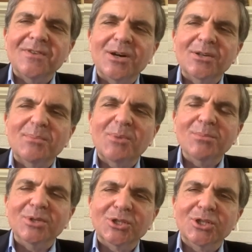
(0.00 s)
the
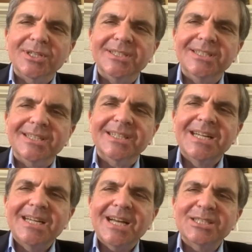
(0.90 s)
public good,
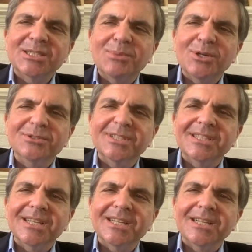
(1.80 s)
I suppose,
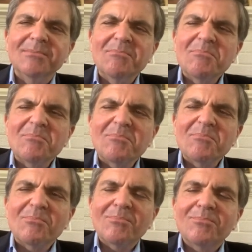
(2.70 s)
is an
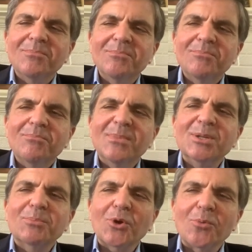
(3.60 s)

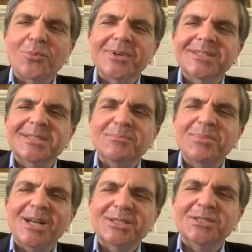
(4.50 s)
appropriate and
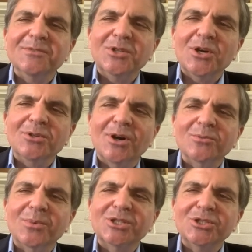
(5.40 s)
positive note
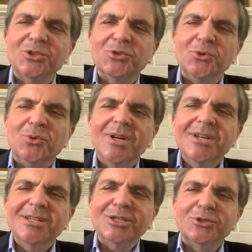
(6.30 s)
on which to
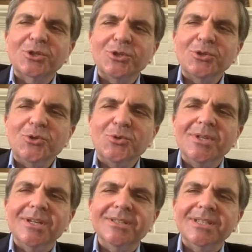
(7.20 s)

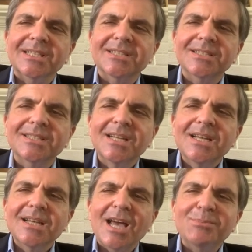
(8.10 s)
conclude this
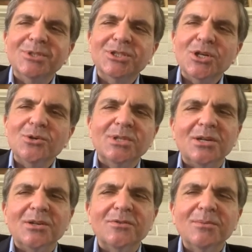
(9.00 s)
episode
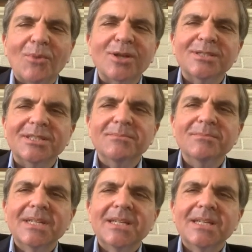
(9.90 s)
of Marksism.